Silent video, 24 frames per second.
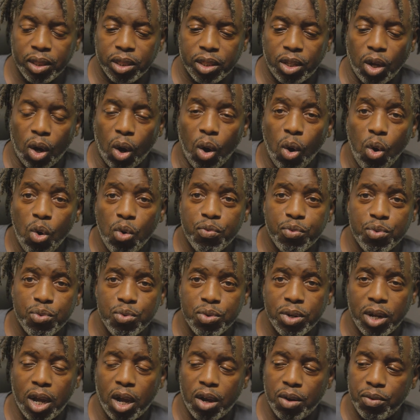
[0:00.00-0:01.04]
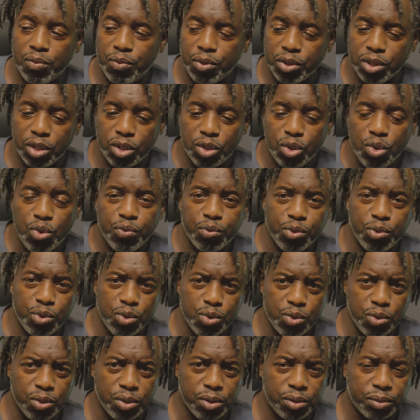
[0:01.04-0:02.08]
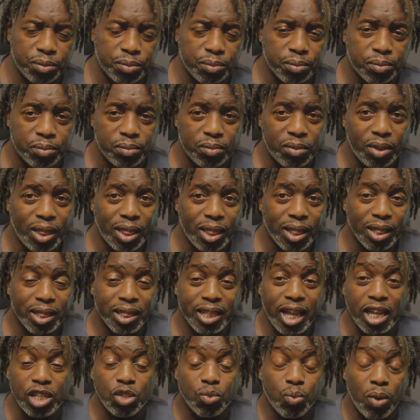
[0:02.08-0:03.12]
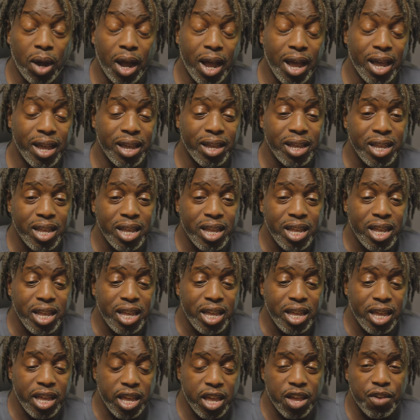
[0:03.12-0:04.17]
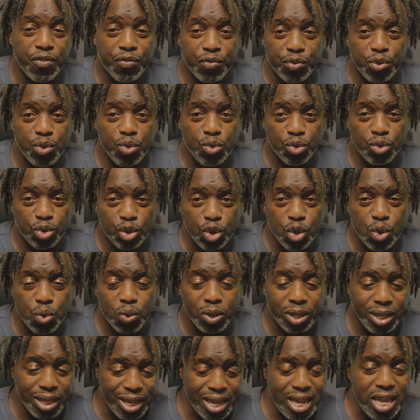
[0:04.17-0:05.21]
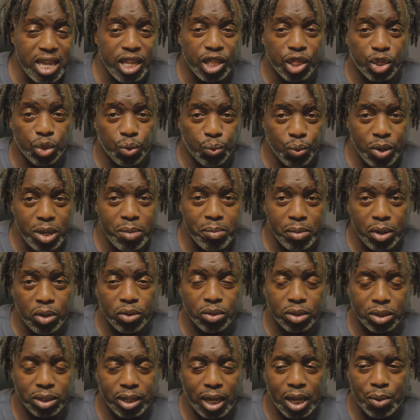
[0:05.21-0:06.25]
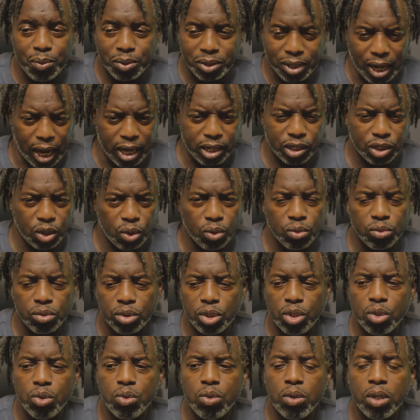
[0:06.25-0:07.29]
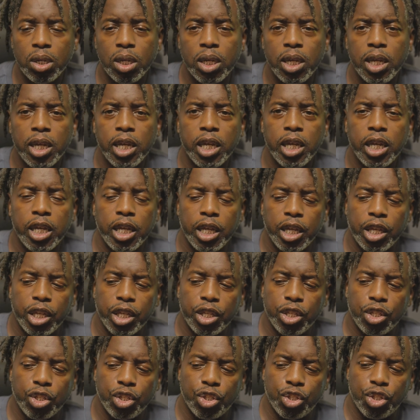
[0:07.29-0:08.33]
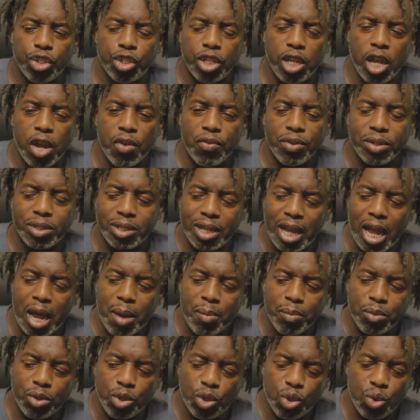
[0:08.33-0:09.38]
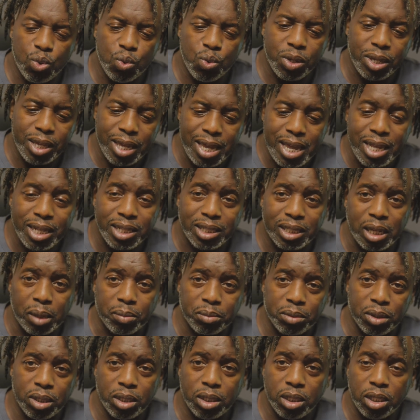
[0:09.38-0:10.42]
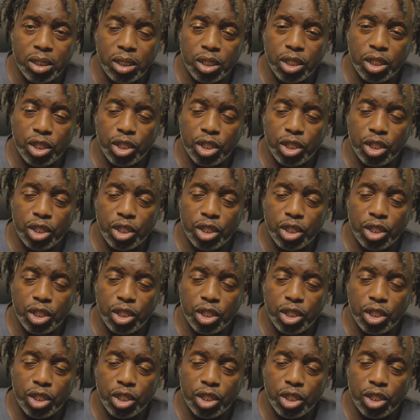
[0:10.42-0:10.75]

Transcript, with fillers: the old food out for the new food. That's why if you do eat three meals a day, which I don't do, every time you eat something,